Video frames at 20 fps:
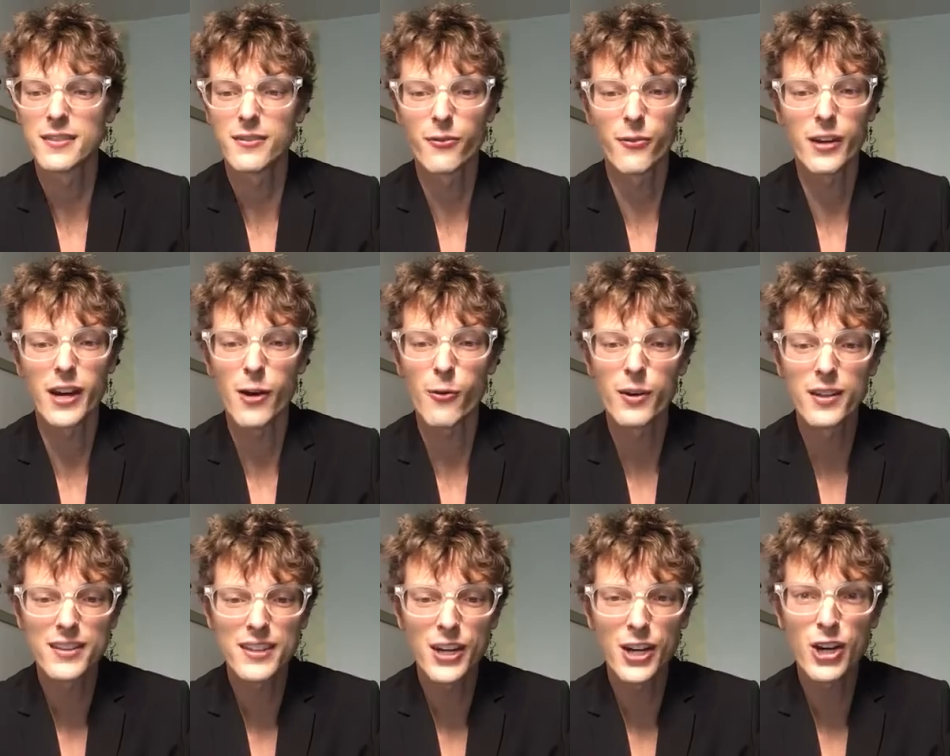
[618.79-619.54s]
When I
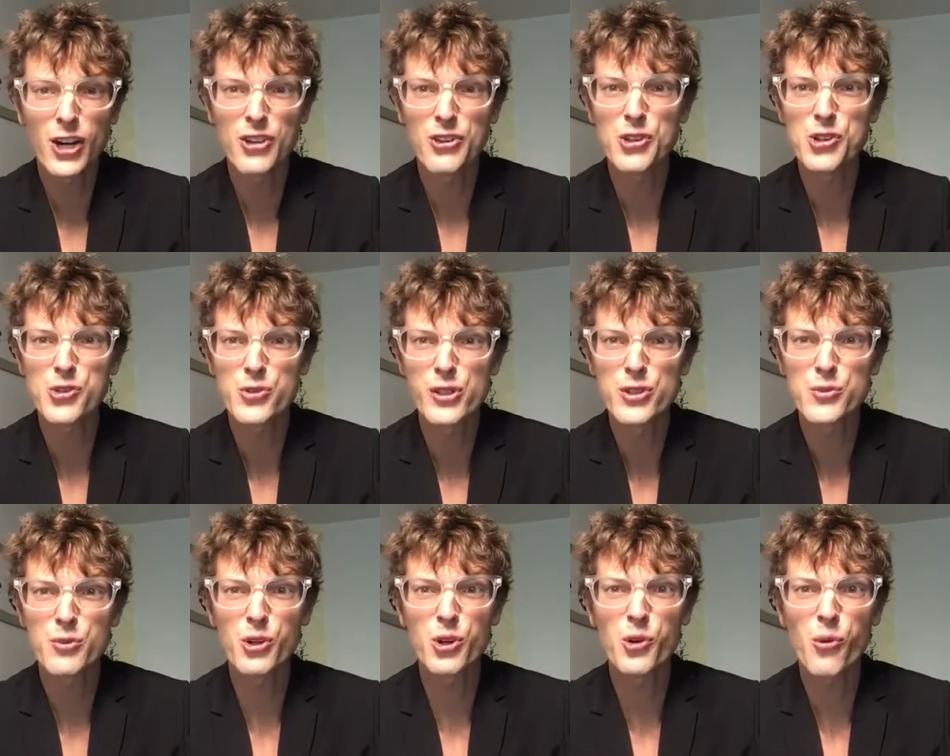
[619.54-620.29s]
went there, the
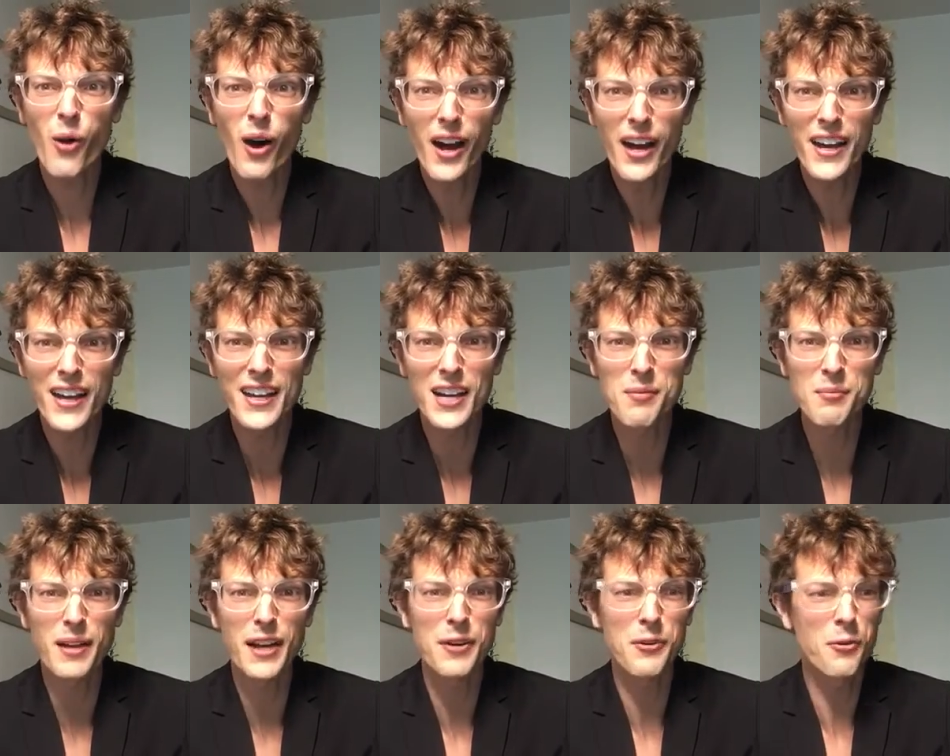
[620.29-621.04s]
streets were quiet.
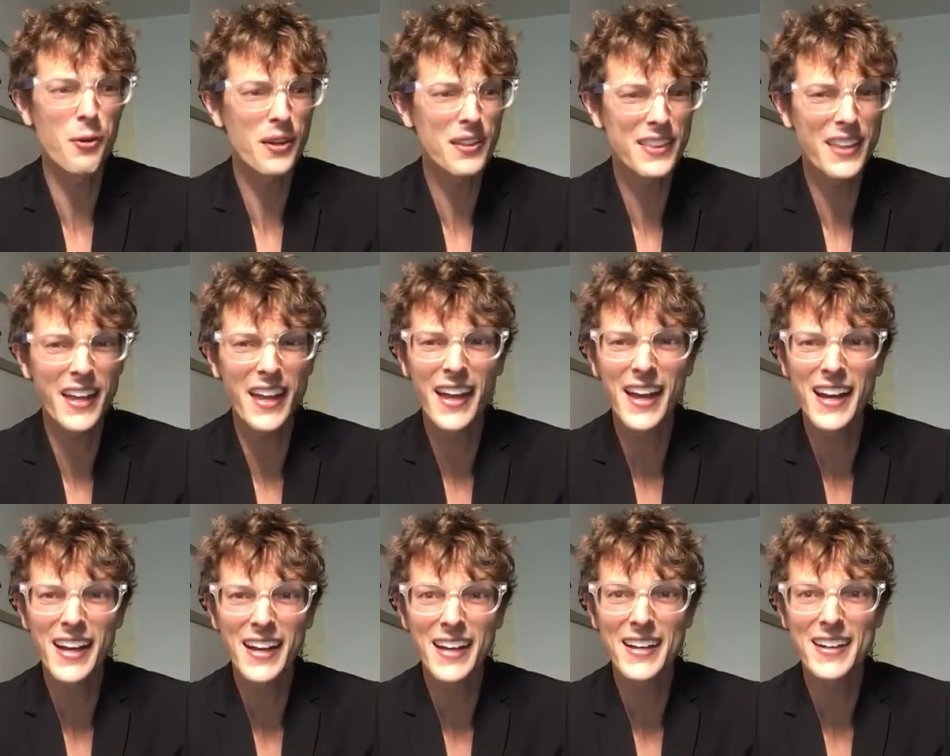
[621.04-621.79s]
I'm like, what the
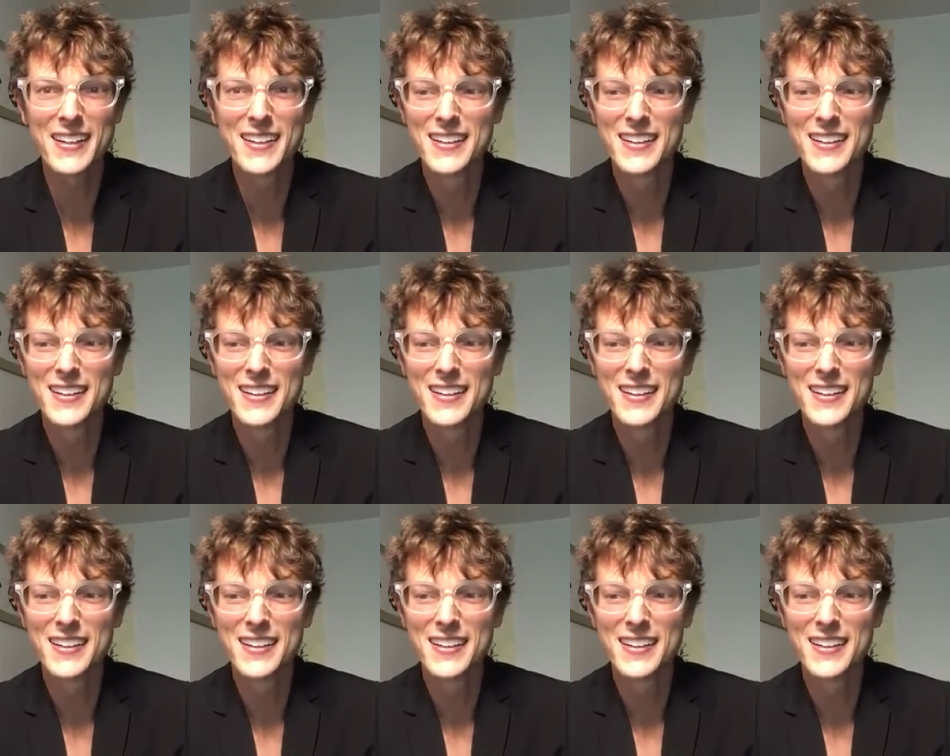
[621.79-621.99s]
heck?